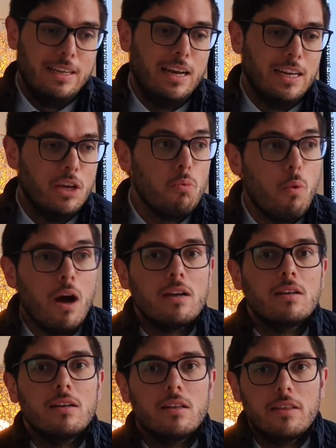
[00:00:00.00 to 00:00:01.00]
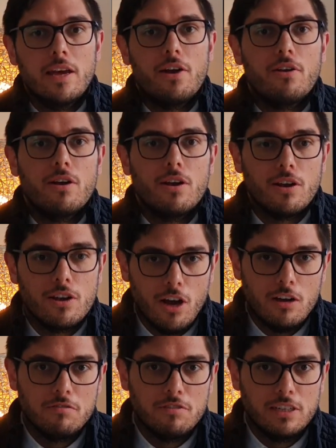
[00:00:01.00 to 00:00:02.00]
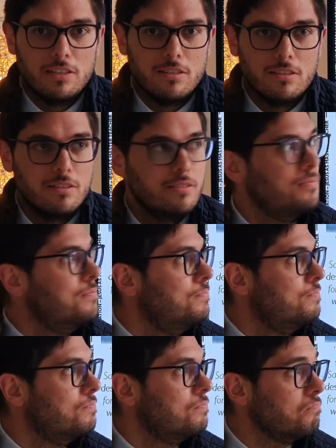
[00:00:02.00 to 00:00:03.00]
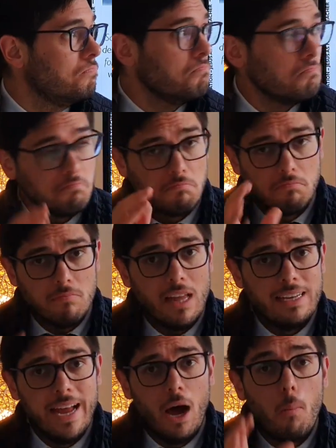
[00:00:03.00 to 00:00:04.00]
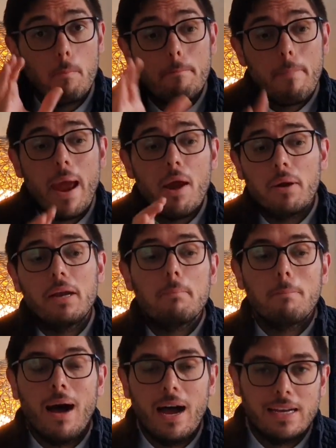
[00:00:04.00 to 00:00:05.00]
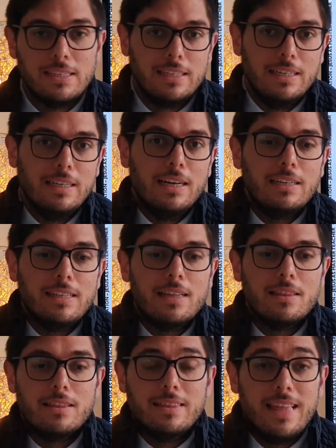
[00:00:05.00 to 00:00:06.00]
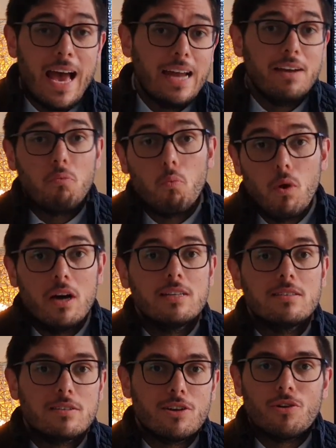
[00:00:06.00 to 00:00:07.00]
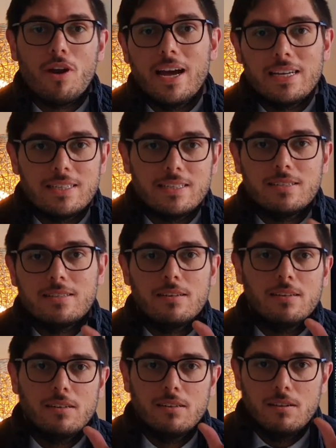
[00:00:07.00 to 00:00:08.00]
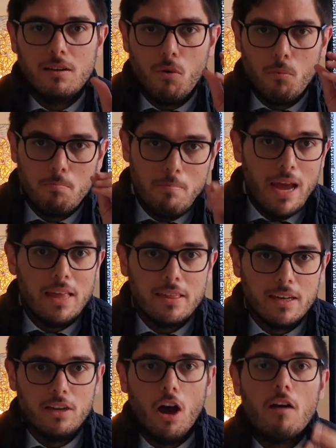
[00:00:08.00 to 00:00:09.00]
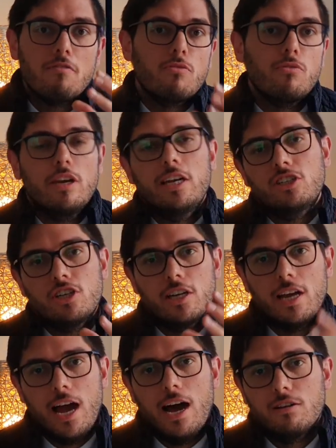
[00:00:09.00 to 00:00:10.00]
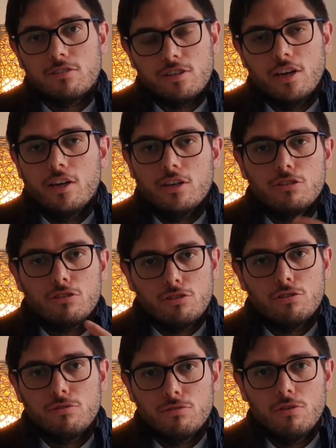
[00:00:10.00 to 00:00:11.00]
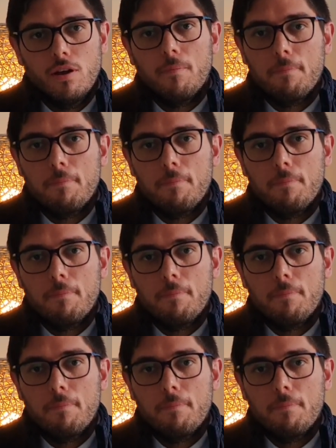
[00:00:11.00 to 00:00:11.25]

and he won their confidence. Now, bear in mind that that was Christ's method of reaching out to